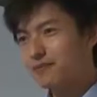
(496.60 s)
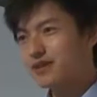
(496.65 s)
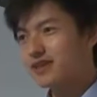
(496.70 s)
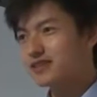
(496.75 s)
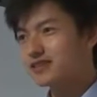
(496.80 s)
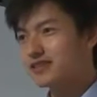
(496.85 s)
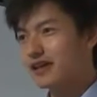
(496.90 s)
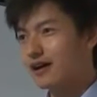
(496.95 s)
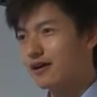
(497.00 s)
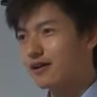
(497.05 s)

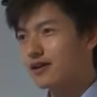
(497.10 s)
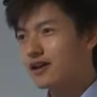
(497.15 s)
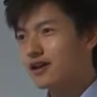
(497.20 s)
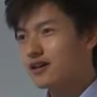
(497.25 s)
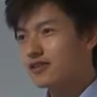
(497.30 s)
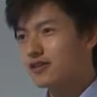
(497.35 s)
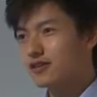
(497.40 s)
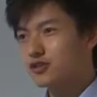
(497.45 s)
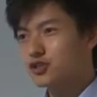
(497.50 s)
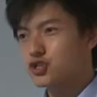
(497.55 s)
means that
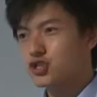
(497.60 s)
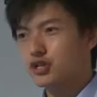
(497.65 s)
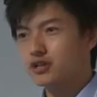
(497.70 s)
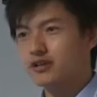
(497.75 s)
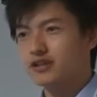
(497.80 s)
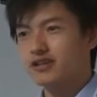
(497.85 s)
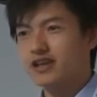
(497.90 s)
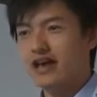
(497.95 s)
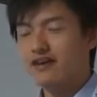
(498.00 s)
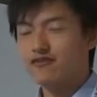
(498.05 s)
there
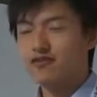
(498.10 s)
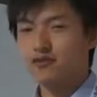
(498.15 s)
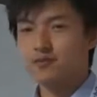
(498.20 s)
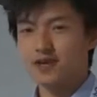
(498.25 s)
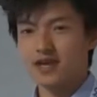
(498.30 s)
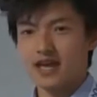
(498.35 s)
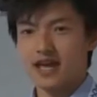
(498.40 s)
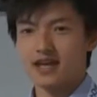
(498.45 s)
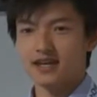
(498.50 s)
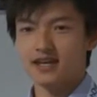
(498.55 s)
should never
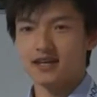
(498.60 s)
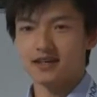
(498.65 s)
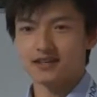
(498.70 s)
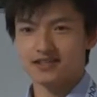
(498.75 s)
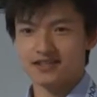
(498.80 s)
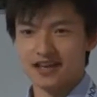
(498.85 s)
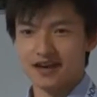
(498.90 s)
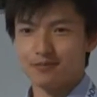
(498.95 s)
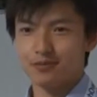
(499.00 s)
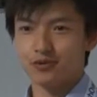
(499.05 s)
be any
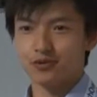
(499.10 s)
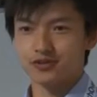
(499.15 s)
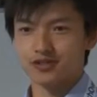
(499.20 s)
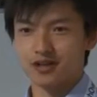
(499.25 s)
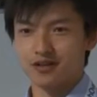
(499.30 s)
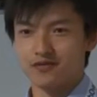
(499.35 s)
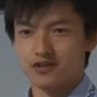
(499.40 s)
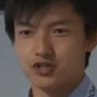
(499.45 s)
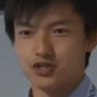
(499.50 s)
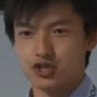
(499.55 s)
examples
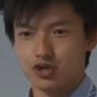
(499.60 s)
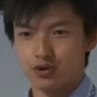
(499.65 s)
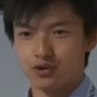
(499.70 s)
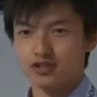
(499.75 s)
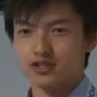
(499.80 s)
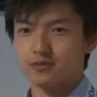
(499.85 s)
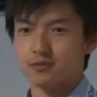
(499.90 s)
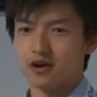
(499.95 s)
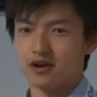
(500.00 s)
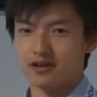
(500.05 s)
of
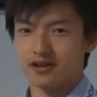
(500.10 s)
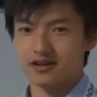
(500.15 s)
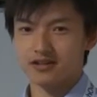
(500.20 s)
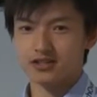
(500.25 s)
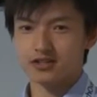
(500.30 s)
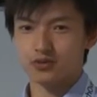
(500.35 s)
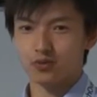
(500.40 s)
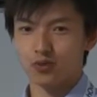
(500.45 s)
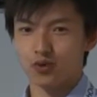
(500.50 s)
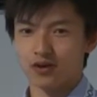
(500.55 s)
insurance
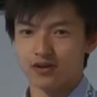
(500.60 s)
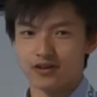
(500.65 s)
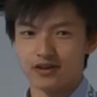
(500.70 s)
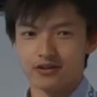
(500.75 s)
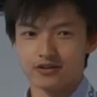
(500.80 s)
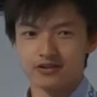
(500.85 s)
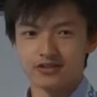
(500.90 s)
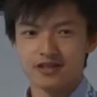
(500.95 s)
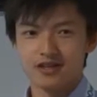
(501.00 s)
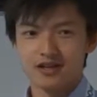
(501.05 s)
markets where
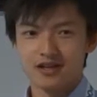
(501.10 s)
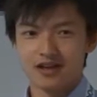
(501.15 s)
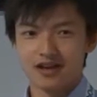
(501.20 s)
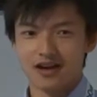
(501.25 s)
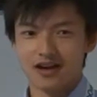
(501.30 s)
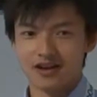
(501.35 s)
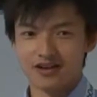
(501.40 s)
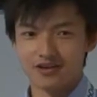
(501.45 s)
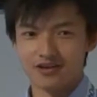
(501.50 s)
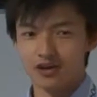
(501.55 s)
there's
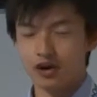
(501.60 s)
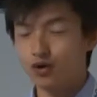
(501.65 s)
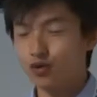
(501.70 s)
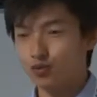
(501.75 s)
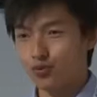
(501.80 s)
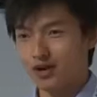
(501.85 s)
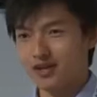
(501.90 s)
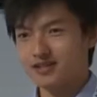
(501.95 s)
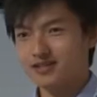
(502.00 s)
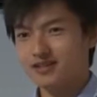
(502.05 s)
no
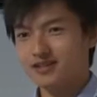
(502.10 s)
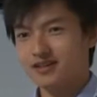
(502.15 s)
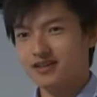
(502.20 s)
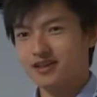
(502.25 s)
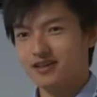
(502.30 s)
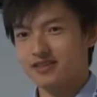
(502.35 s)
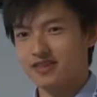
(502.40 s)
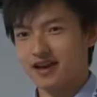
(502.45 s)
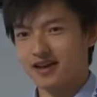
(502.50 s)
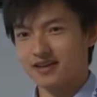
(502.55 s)

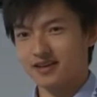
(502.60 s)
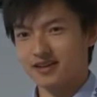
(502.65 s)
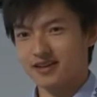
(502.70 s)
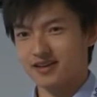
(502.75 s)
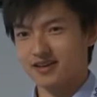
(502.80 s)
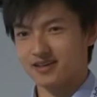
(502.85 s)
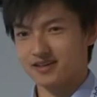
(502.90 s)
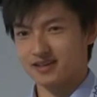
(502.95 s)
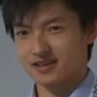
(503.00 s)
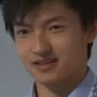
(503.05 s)
risk that
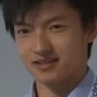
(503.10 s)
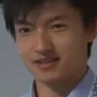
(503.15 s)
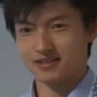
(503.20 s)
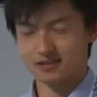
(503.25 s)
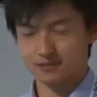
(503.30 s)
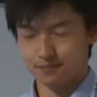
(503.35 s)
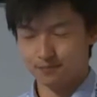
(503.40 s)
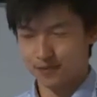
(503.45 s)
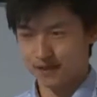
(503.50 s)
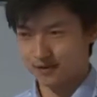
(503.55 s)

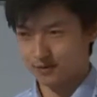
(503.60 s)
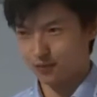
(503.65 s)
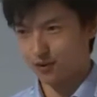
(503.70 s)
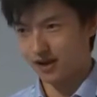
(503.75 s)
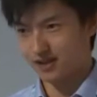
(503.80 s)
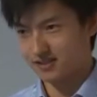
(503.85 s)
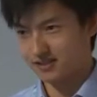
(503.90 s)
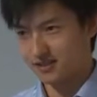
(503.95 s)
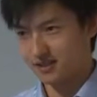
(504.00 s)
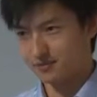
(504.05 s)
is being
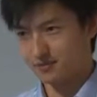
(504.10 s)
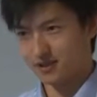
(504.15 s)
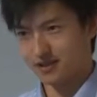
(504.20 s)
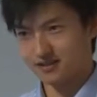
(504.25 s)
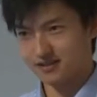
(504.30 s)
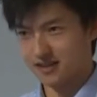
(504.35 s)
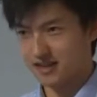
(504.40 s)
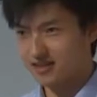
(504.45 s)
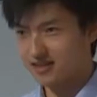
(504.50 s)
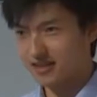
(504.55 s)
priced in,
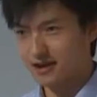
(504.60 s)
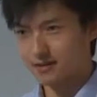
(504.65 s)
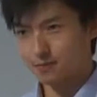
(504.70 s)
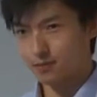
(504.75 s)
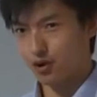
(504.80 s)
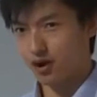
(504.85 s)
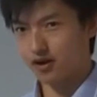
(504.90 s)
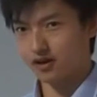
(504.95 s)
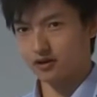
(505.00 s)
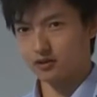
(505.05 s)
because then that
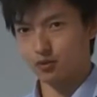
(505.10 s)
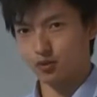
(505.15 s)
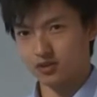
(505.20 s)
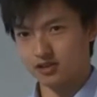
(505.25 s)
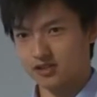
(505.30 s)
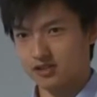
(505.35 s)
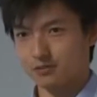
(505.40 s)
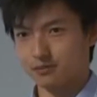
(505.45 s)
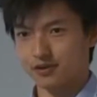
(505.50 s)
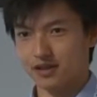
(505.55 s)
product would
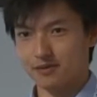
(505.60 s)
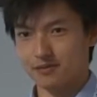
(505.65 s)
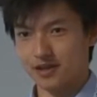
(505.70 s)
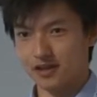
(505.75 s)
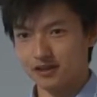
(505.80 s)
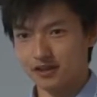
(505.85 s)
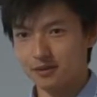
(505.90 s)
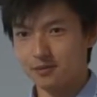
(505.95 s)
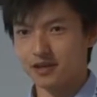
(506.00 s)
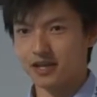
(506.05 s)
simply be
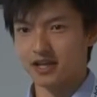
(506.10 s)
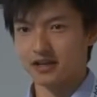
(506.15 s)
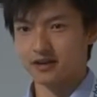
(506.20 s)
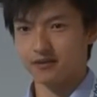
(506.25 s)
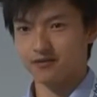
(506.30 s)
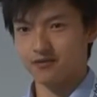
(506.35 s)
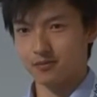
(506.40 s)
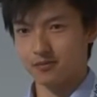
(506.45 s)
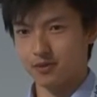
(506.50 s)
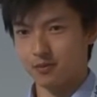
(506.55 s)

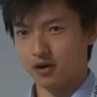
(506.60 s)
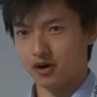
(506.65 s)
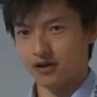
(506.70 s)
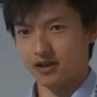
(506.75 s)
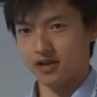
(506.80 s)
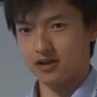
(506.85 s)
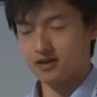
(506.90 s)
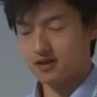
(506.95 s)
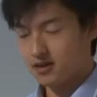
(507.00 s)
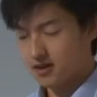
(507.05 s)
eliminated from the
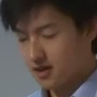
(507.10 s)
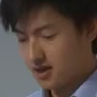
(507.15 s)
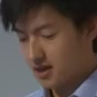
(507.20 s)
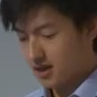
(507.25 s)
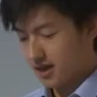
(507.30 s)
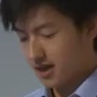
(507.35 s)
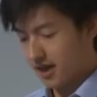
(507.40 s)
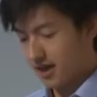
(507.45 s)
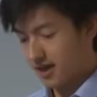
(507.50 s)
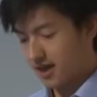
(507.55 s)
market.
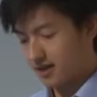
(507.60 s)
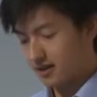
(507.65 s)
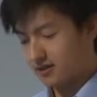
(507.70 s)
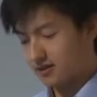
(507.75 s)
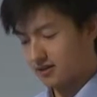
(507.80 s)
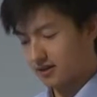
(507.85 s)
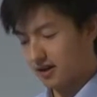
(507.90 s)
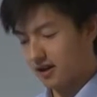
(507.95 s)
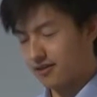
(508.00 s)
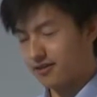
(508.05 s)

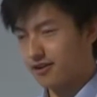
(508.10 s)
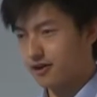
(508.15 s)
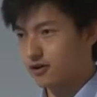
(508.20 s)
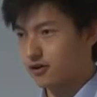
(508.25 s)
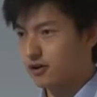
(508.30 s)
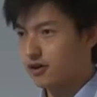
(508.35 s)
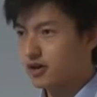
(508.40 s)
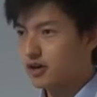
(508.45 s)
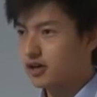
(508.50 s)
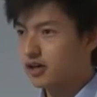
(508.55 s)
And
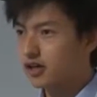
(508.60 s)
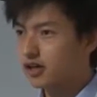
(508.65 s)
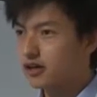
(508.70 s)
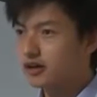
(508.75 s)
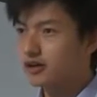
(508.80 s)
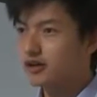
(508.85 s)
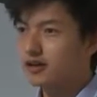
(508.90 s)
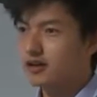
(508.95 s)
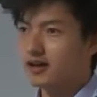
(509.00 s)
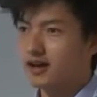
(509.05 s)
there
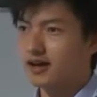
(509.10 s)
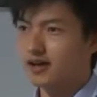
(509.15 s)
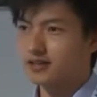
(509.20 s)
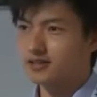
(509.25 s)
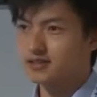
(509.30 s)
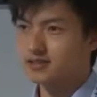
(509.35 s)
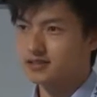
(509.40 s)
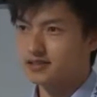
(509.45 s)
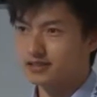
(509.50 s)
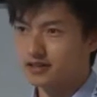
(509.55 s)
could
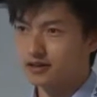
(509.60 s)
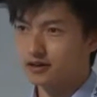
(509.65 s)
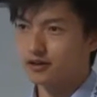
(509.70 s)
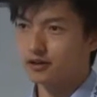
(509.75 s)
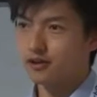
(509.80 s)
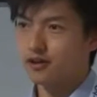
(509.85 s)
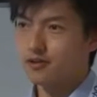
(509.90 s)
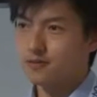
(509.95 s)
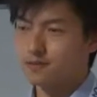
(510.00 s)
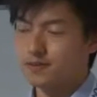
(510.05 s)

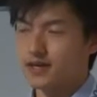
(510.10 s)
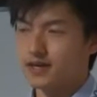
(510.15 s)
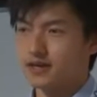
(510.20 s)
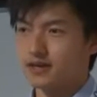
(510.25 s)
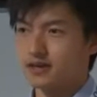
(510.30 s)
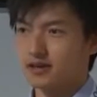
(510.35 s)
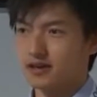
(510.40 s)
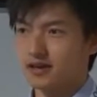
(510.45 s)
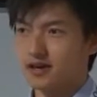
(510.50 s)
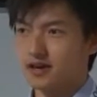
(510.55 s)
still
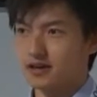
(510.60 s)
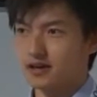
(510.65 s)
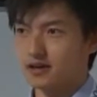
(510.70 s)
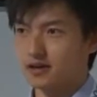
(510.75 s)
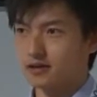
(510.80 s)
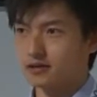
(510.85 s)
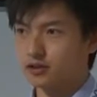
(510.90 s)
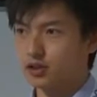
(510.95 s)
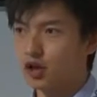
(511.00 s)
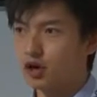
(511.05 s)
be
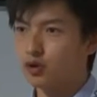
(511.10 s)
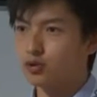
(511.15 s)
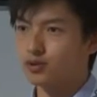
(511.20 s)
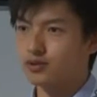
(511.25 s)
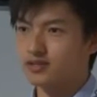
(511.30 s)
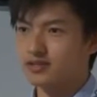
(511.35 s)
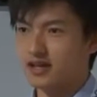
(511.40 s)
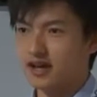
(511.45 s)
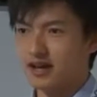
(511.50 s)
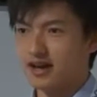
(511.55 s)

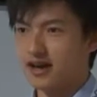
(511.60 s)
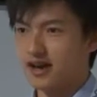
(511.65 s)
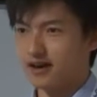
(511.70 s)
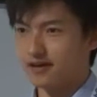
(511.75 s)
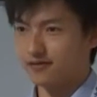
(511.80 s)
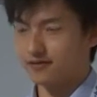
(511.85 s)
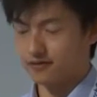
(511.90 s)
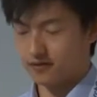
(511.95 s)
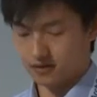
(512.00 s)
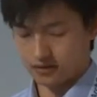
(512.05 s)
loans that
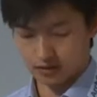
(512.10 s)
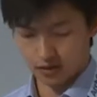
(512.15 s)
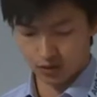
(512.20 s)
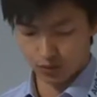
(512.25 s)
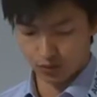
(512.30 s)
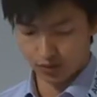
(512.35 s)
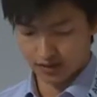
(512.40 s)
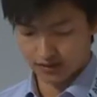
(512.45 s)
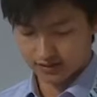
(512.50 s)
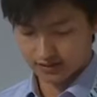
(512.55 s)
have no
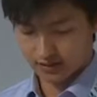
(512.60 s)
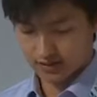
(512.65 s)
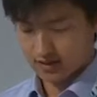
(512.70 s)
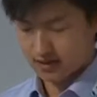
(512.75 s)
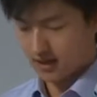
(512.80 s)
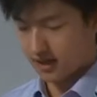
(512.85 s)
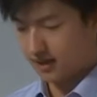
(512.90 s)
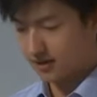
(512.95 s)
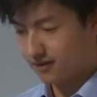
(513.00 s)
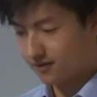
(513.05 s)
risk.
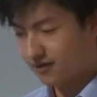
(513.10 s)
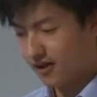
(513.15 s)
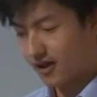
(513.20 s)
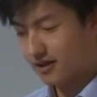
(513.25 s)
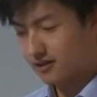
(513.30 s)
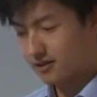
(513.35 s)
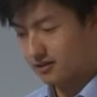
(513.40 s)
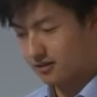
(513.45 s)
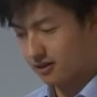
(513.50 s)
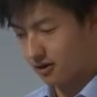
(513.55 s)
And in
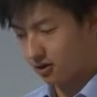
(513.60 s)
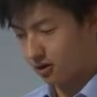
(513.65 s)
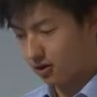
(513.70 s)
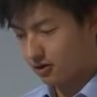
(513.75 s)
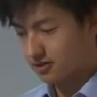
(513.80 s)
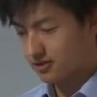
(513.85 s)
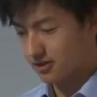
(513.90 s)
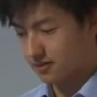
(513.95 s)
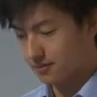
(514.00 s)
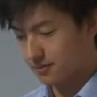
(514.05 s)
fact, there
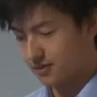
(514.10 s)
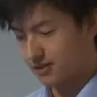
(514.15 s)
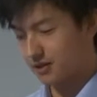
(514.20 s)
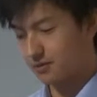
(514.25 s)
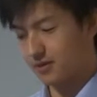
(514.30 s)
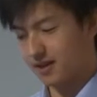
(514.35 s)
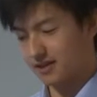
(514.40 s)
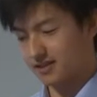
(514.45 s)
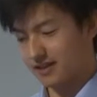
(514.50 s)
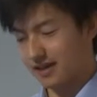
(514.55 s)
are
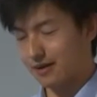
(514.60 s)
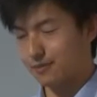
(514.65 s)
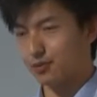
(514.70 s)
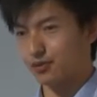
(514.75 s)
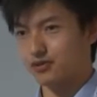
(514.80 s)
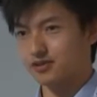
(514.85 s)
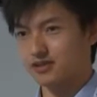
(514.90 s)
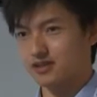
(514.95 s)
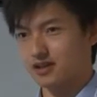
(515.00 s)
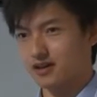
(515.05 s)
some
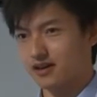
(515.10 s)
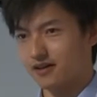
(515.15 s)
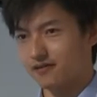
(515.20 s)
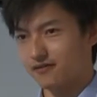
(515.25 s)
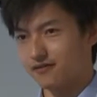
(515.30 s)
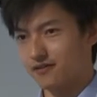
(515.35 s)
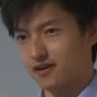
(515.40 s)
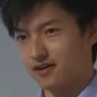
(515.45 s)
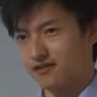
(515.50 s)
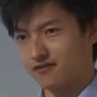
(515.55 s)
examples
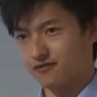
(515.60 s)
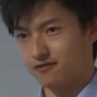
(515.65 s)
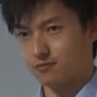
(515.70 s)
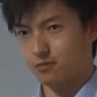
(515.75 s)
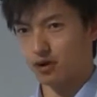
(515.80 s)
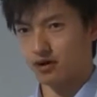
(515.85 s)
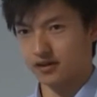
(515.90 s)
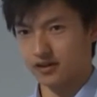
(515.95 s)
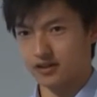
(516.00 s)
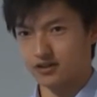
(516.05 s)
of
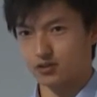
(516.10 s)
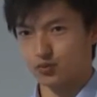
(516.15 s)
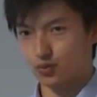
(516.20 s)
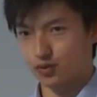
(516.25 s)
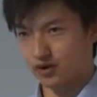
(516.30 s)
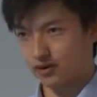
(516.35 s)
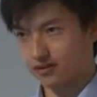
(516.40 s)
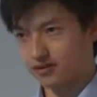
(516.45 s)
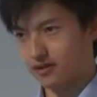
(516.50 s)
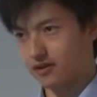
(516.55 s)
markets
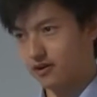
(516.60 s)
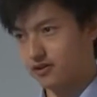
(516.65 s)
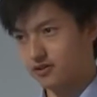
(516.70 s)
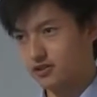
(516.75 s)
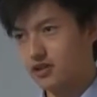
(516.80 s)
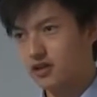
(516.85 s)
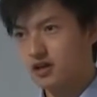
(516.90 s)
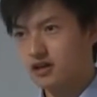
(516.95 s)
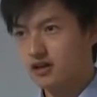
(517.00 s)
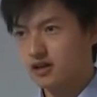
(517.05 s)
where there's